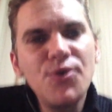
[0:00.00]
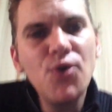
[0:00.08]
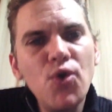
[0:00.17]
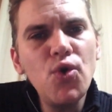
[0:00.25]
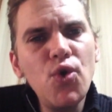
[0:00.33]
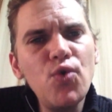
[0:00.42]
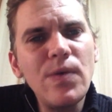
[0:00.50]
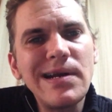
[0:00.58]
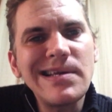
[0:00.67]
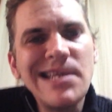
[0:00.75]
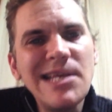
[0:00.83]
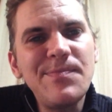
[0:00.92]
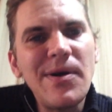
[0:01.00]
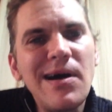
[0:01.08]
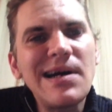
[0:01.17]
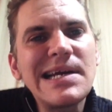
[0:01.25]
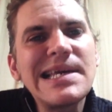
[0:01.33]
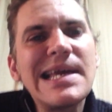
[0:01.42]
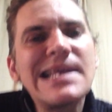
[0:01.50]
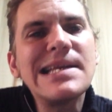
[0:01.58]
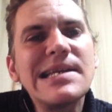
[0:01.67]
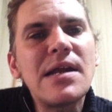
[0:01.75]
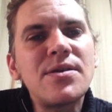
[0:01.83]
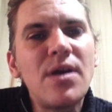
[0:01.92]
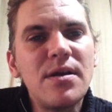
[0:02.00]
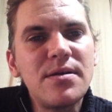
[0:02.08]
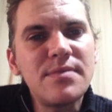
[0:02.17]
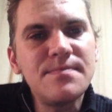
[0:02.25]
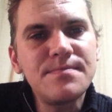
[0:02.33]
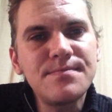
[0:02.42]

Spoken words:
you want to keep on kicking in the dirt.